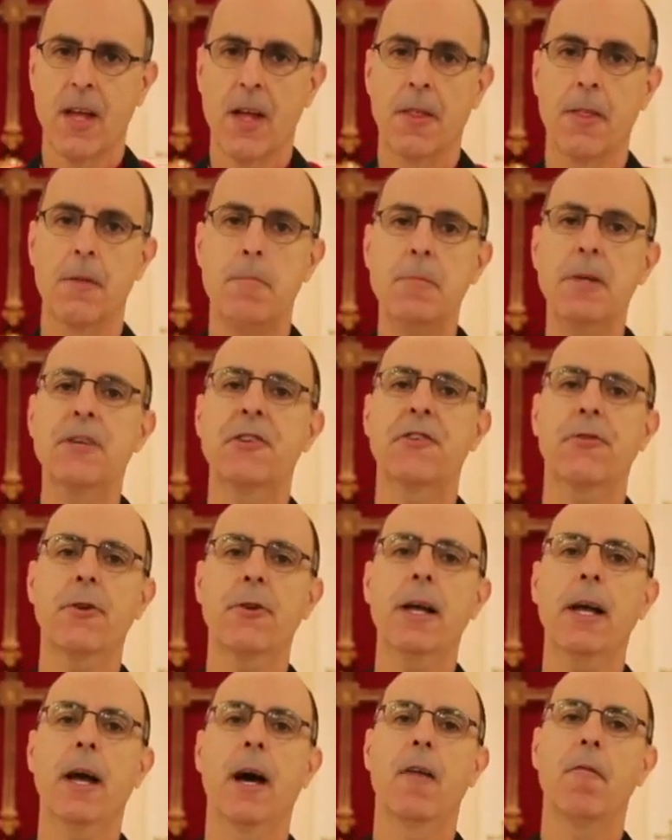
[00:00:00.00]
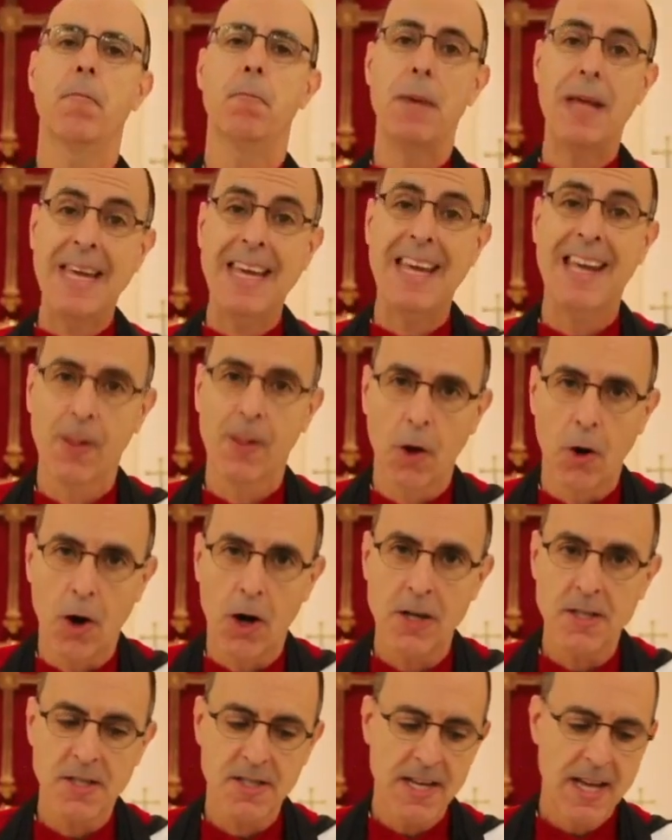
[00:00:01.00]
The misery of being
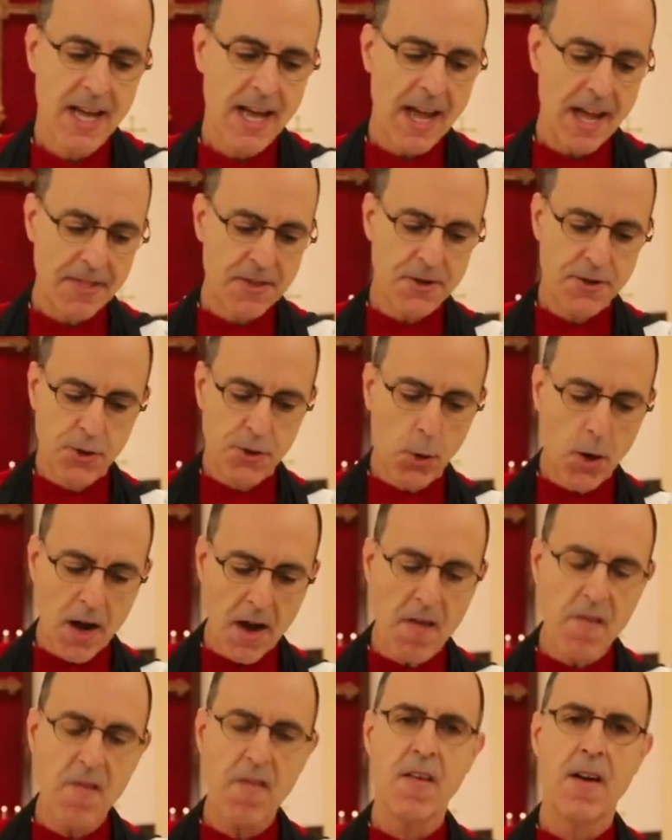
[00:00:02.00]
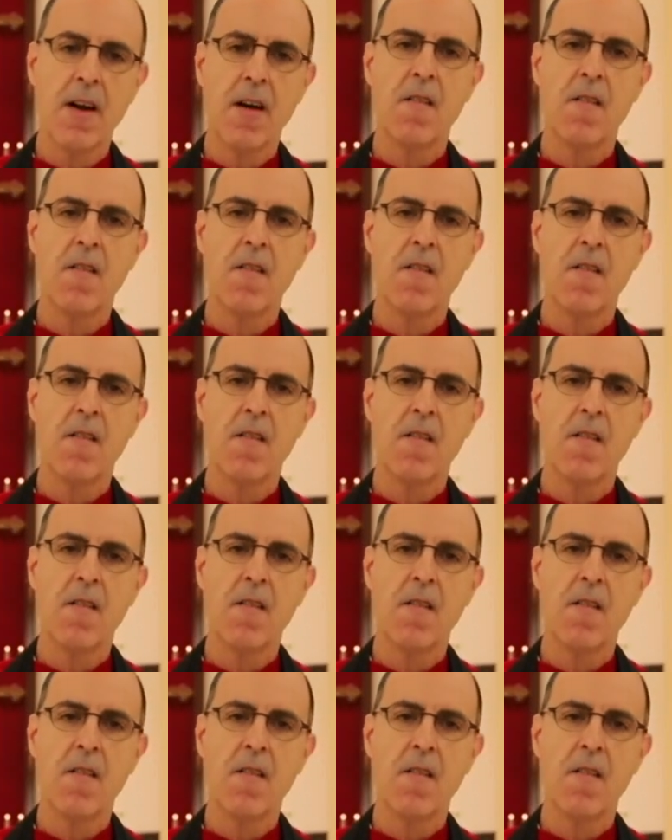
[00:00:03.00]
lost and the joy of